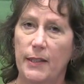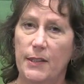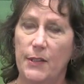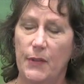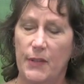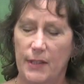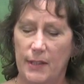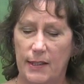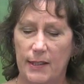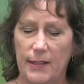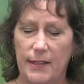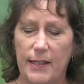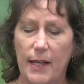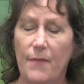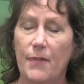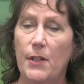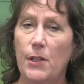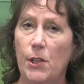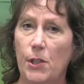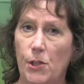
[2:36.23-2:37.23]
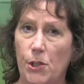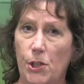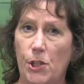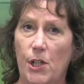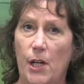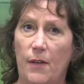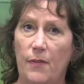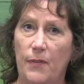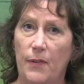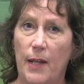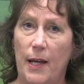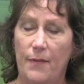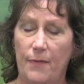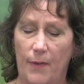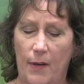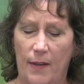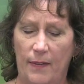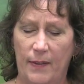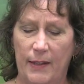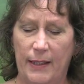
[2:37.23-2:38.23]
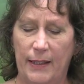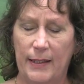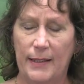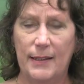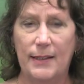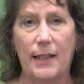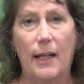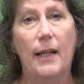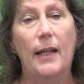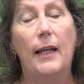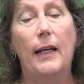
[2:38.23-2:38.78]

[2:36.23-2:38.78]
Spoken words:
so there's a 7-year shelf life on these.